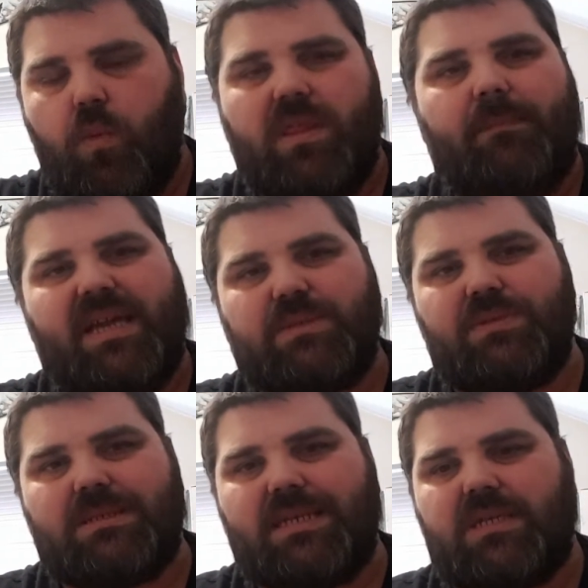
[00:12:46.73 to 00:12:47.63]
where the
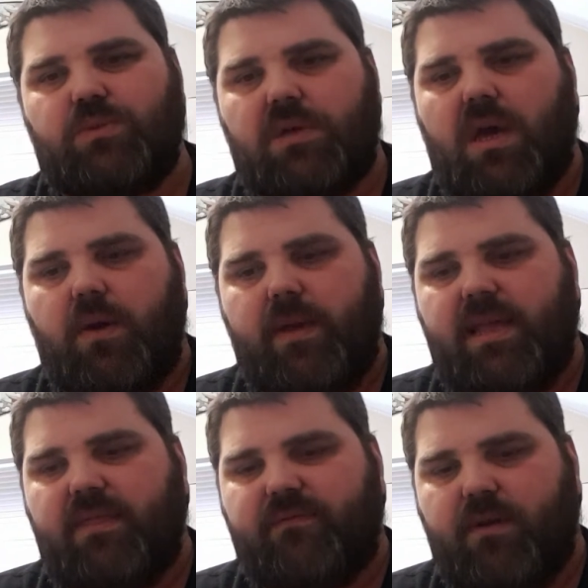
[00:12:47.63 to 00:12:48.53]
basement stairs will go
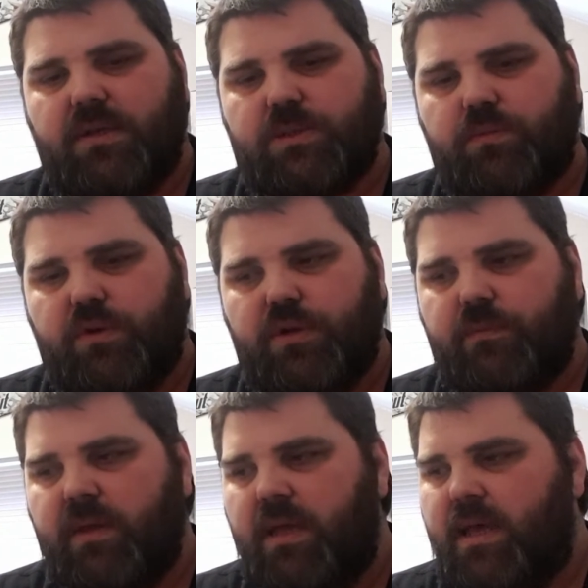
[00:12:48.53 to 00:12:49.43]
in the frozen room,